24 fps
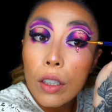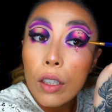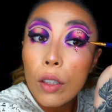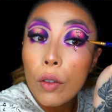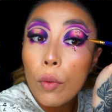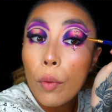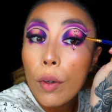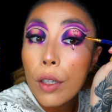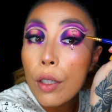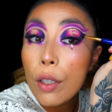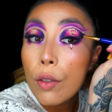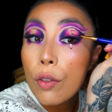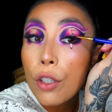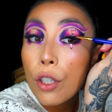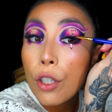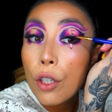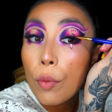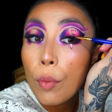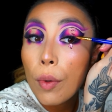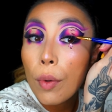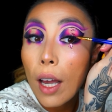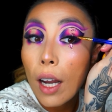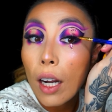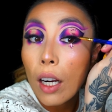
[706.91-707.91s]
when you do
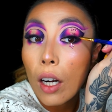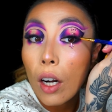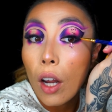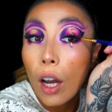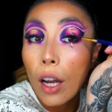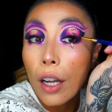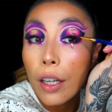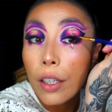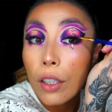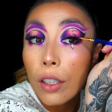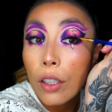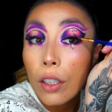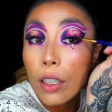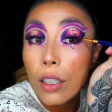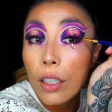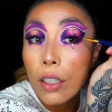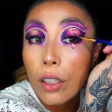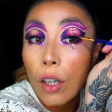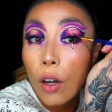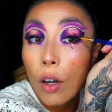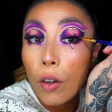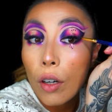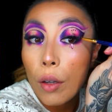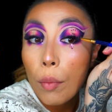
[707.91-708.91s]
black liner, it's
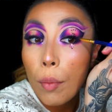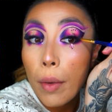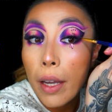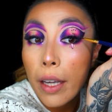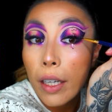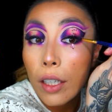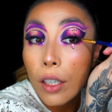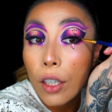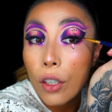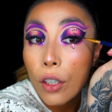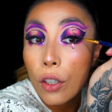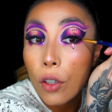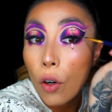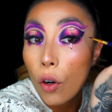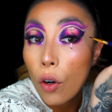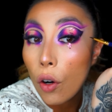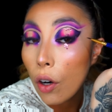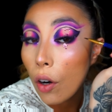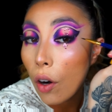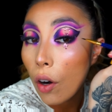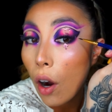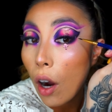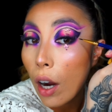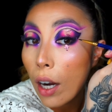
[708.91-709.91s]
going to make
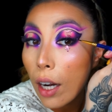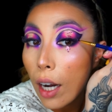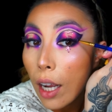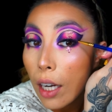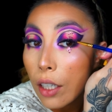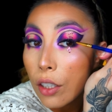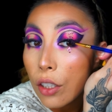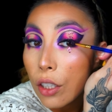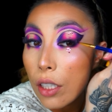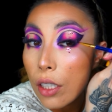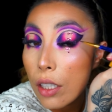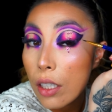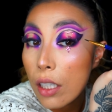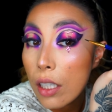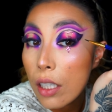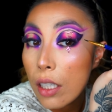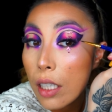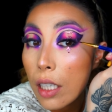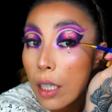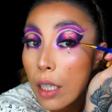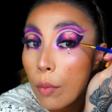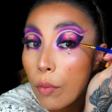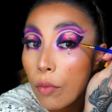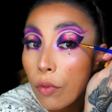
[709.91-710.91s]
your eyelashes
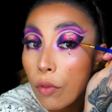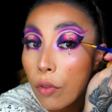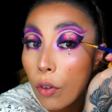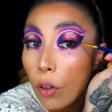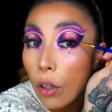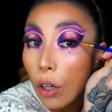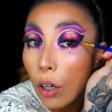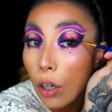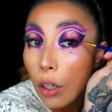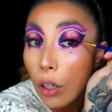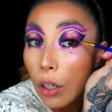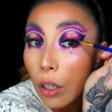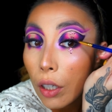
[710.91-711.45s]
seem fuller.